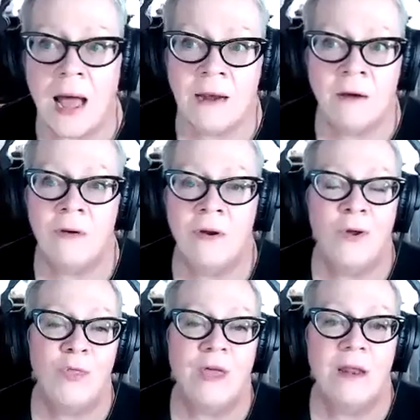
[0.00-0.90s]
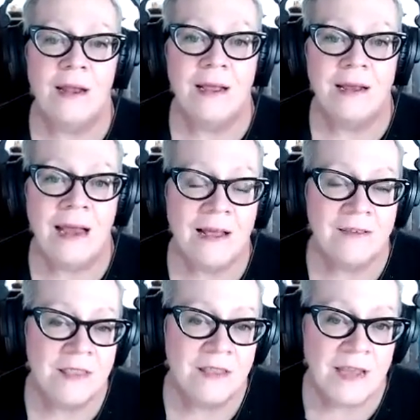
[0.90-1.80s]
I don't know that it
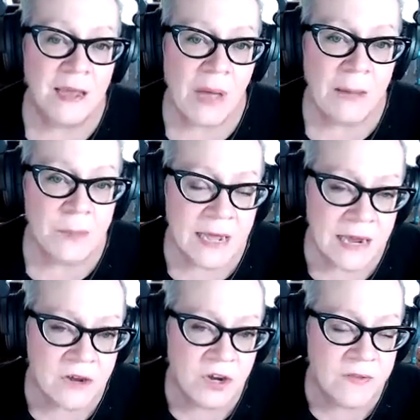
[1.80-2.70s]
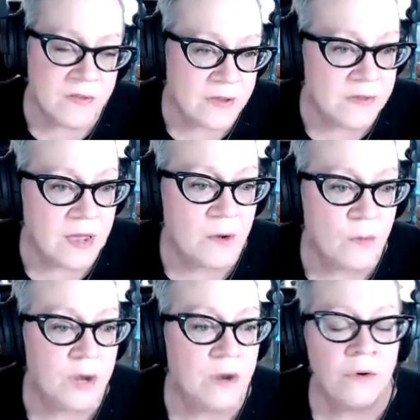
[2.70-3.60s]
has the same applications as like
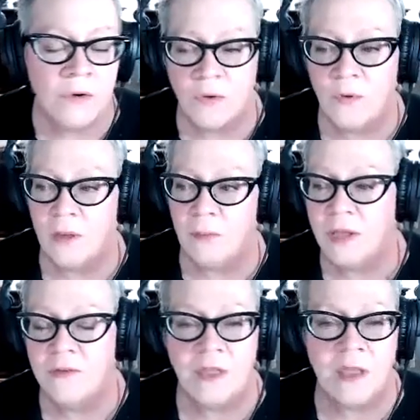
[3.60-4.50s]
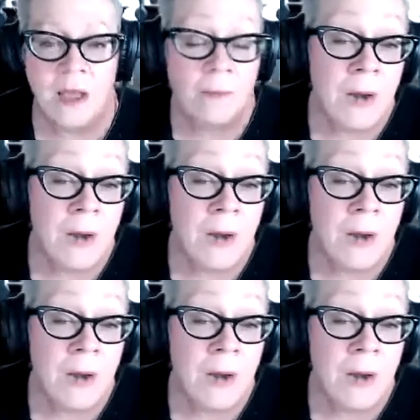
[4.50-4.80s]
what you're doing, because like I'm